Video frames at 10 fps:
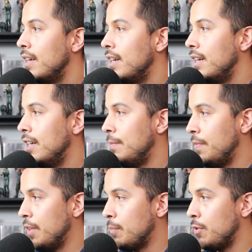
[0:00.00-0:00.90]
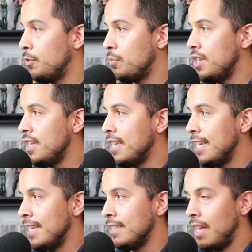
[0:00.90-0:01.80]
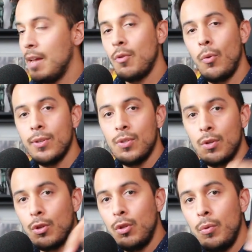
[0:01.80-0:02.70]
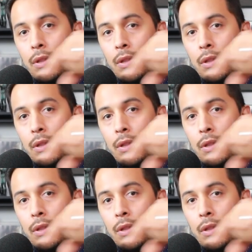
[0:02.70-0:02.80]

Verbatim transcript: Um, number three is I'm going to include